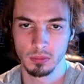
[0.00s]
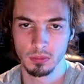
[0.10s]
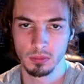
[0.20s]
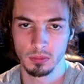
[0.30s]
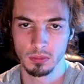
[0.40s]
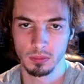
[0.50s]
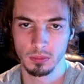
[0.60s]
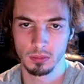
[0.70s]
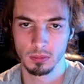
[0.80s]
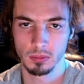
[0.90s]

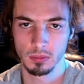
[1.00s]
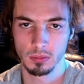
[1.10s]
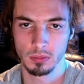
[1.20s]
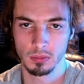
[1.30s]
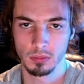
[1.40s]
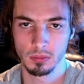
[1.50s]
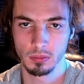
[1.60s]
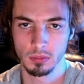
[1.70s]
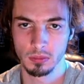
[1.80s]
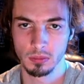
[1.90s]

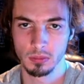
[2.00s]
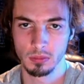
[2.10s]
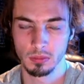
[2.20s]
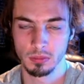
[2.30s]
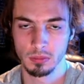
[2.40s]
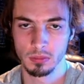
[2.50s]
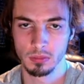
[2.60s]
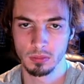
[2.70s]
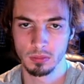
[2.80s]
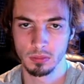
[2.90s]

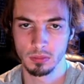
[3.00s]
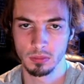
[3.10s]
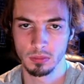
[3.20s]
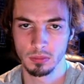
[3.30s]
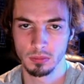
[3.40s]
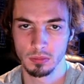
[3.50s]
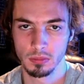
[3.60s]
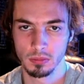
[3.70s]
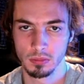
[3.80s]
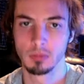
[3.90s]

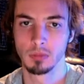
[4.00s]
No words are spoken by the person on screen.